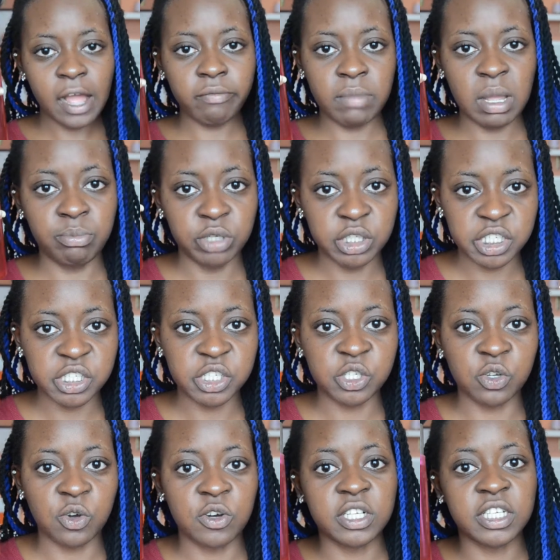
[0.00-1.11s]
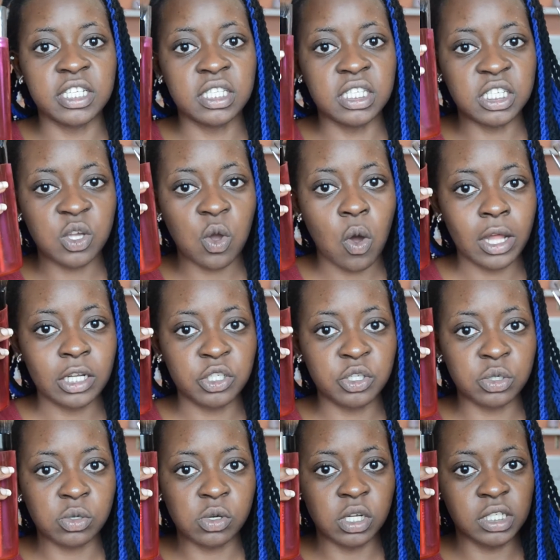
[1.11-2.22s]
I have my brushes stored in these
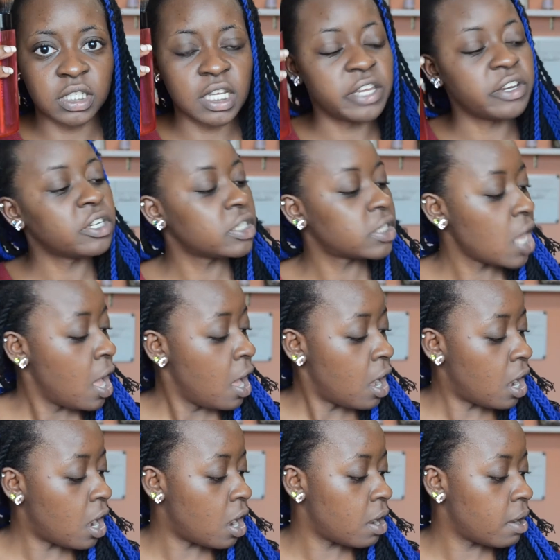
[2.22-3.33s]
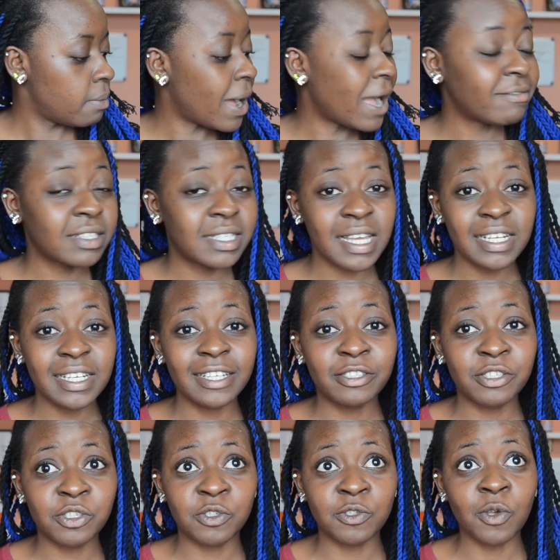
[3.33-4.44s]
Cointreau containers. I've attended
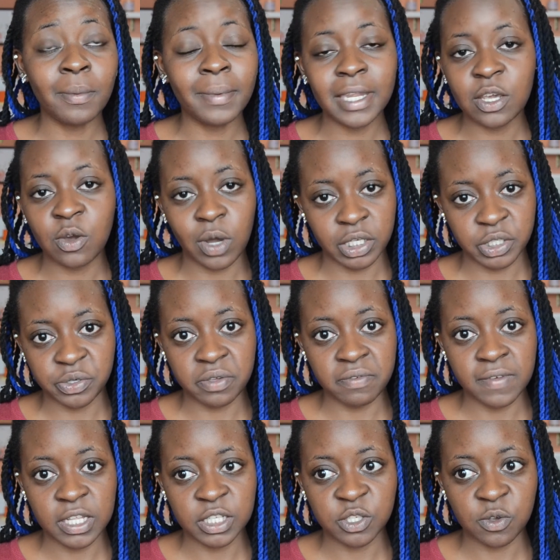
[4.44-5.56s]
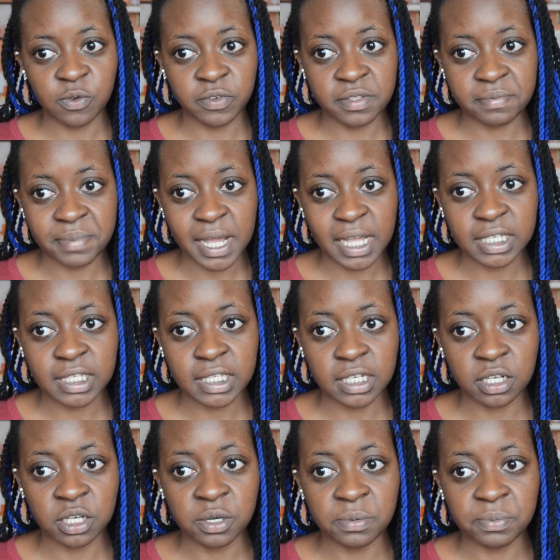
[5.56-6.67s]
so many Cointreau events over the past
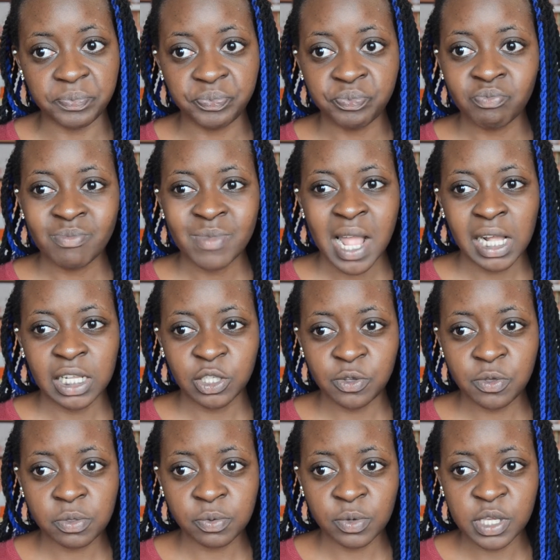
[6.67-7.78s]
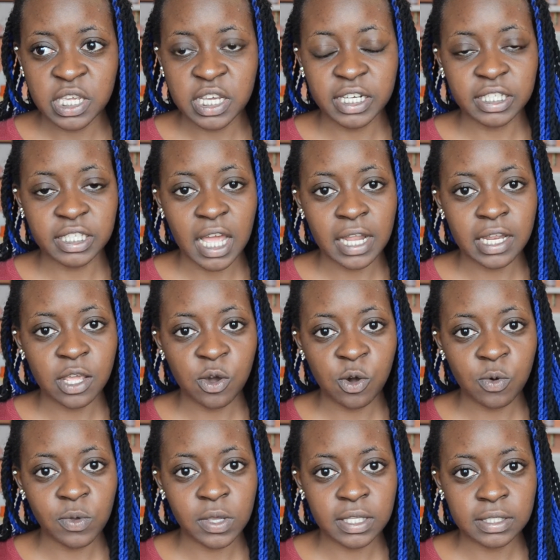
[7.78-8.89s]
2-3 years, and they
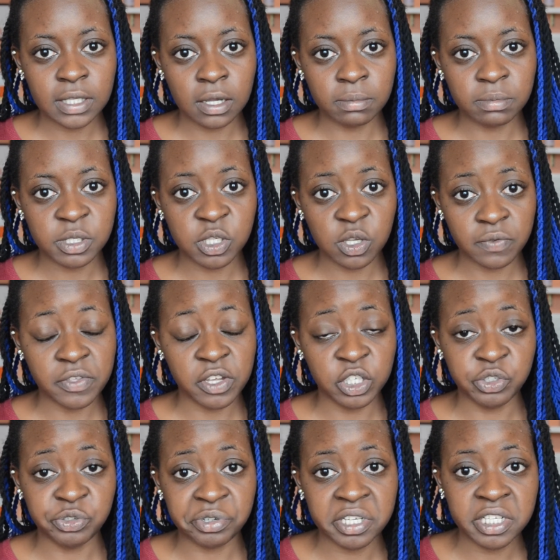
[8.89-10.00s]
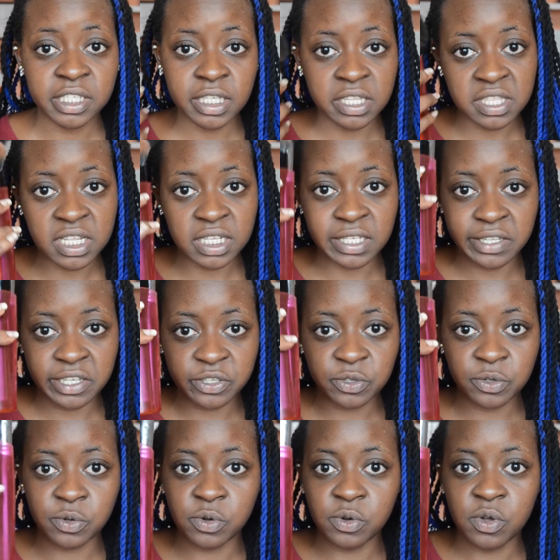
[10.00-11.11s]
always serve their drinks in these
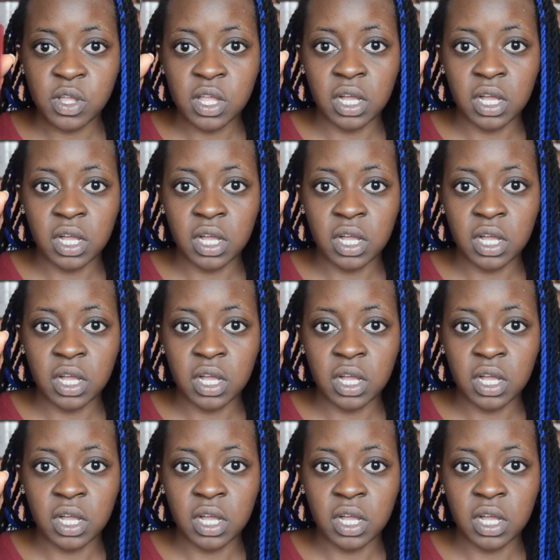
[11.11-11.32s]
little